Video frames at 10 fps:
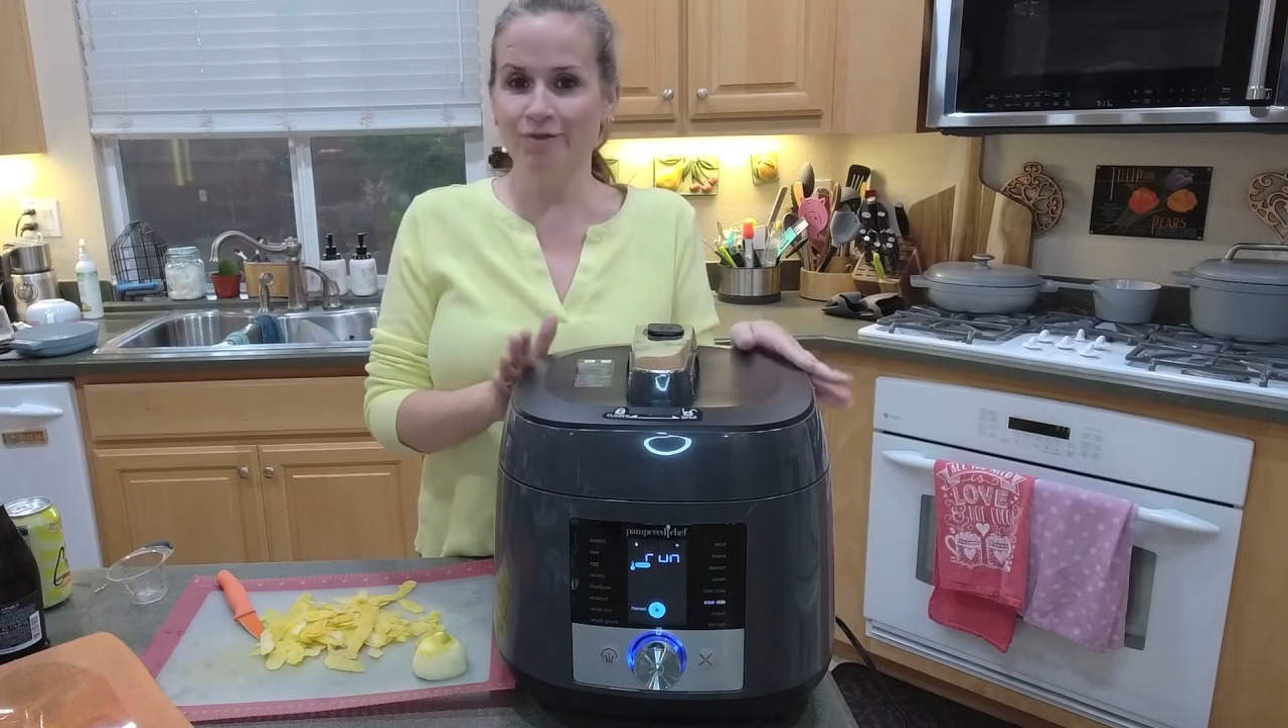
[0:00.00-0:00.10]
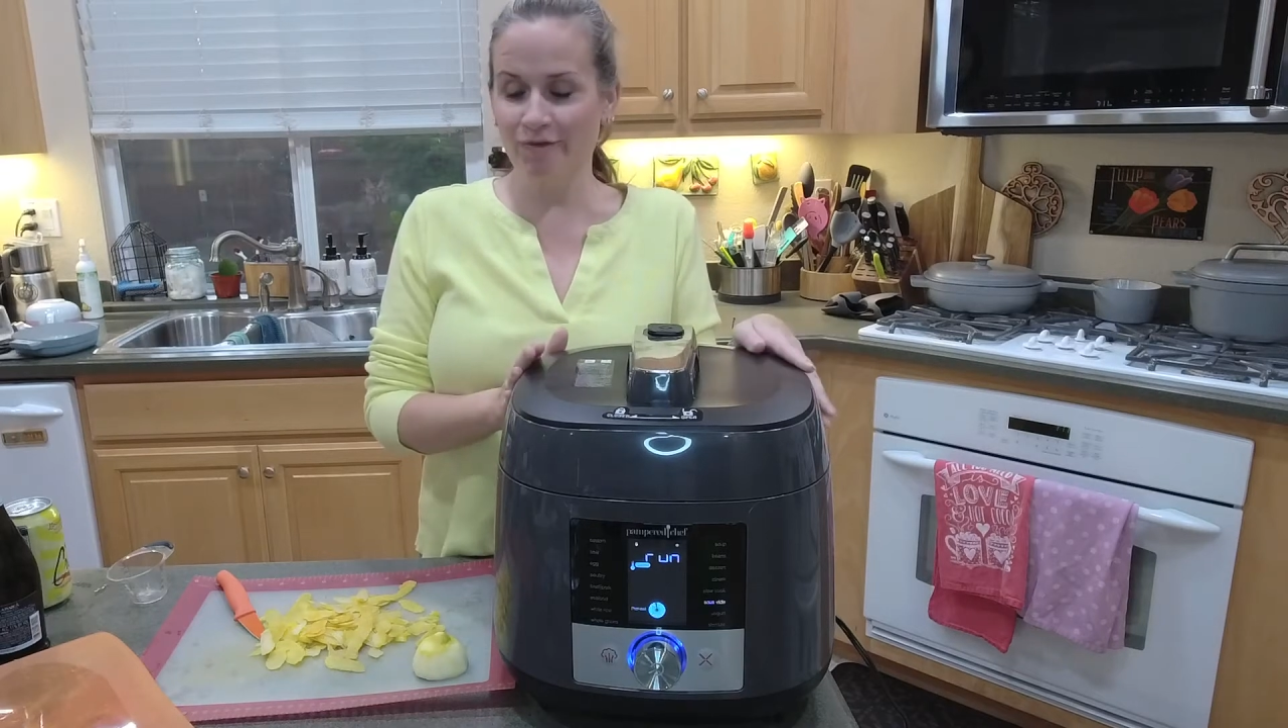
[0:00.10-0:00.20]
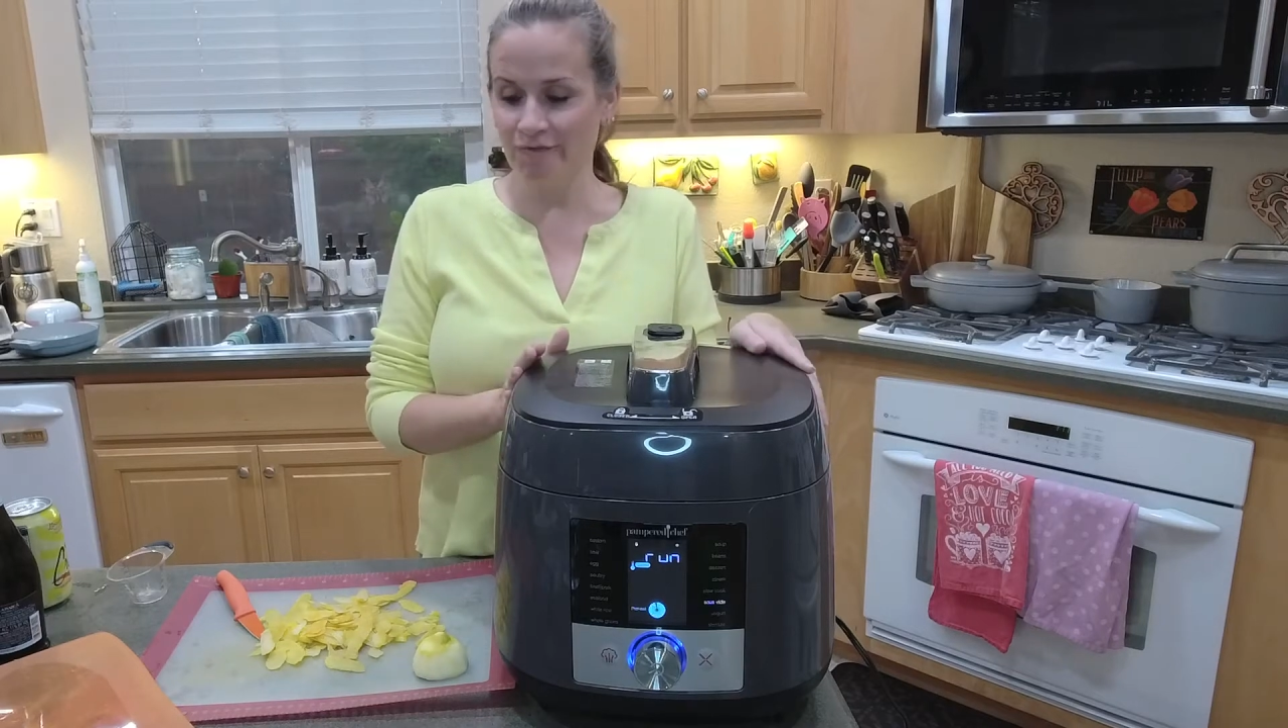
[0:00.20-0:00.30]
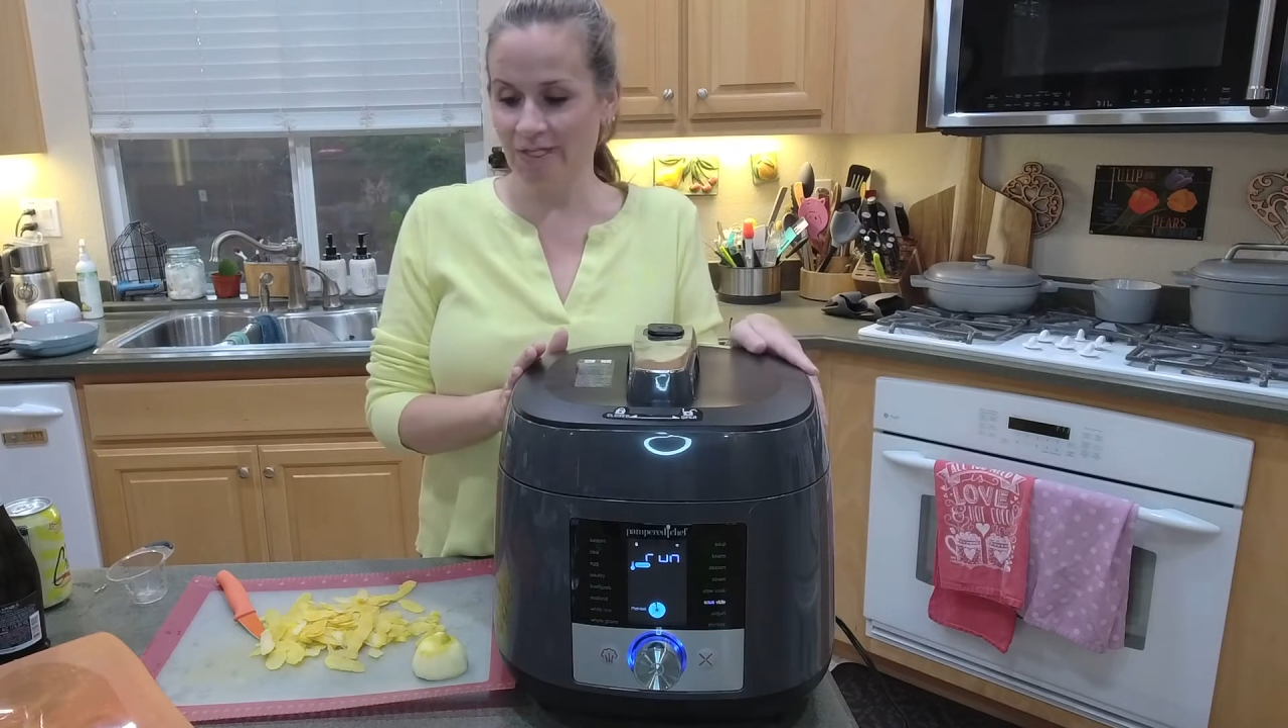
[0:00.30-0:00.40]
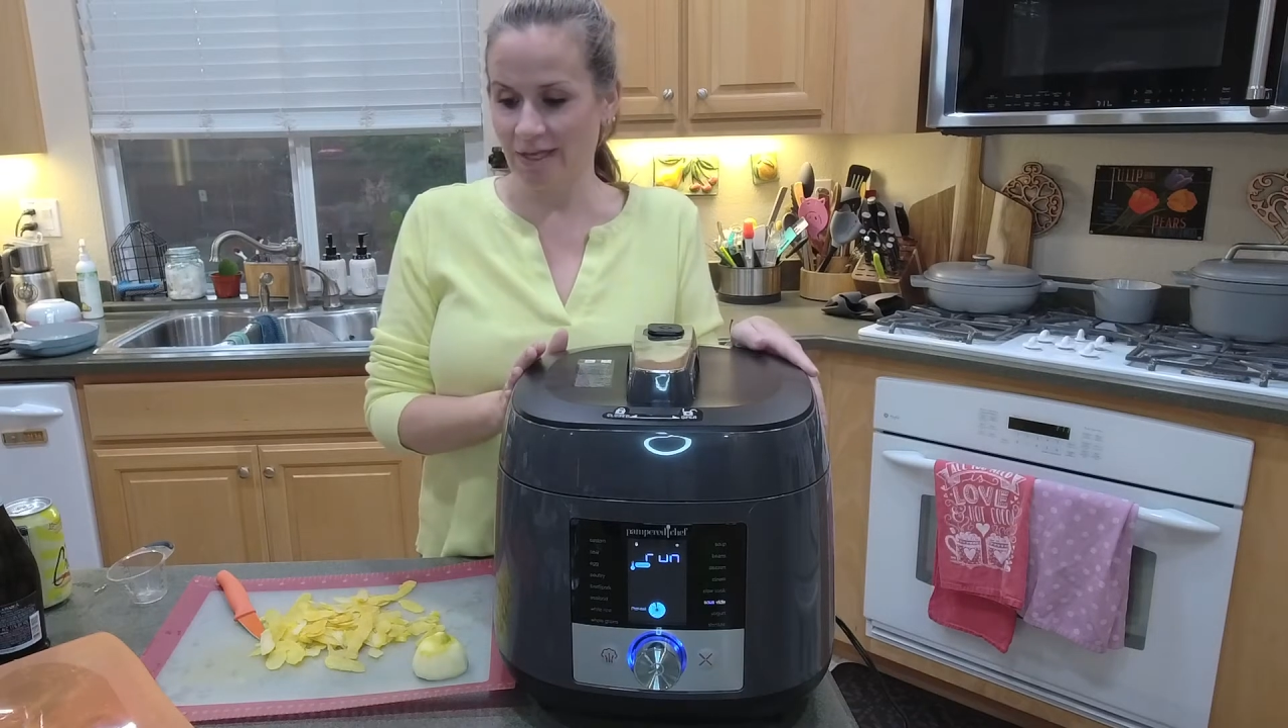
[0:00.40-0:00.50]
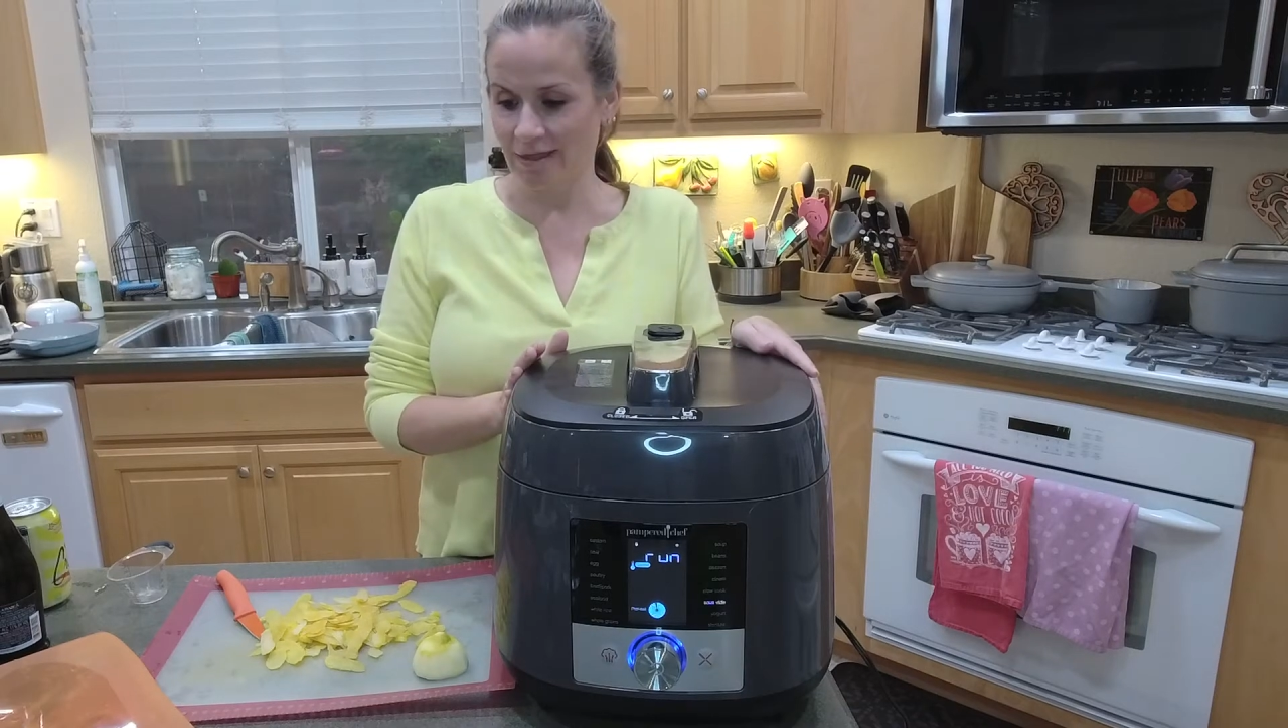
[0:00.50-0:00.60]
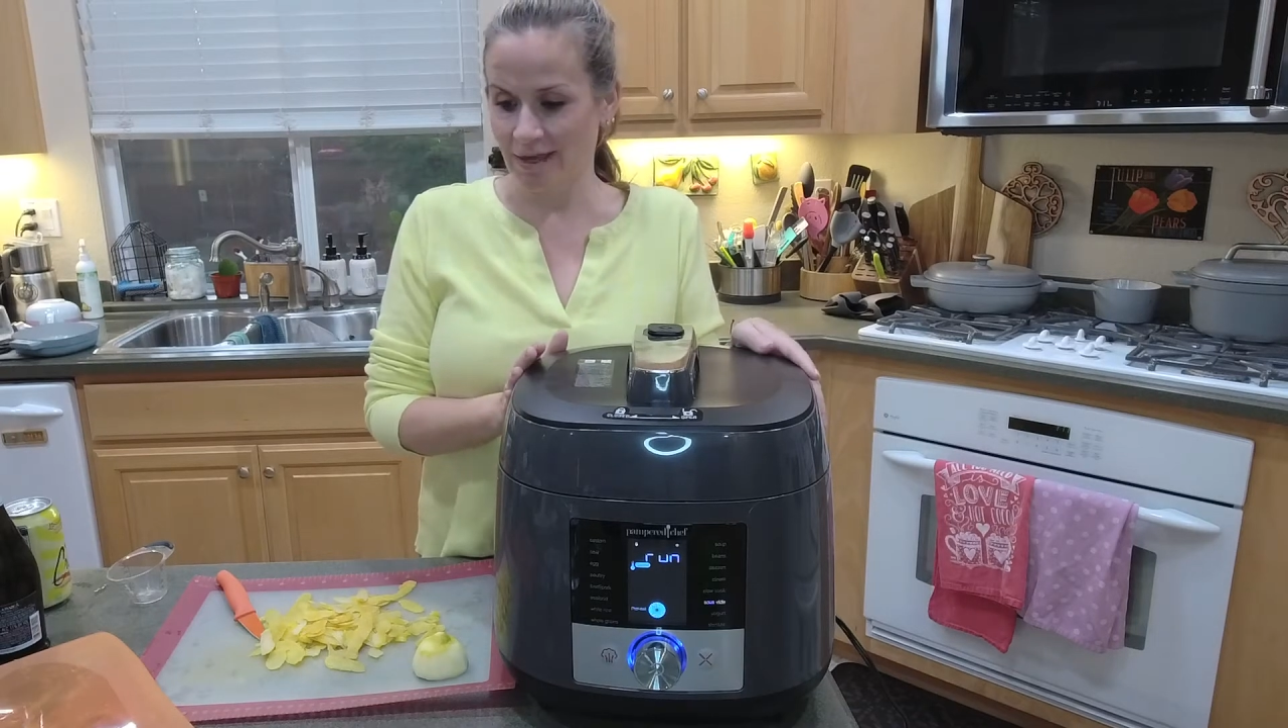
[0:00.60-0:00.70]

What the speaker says: you've seen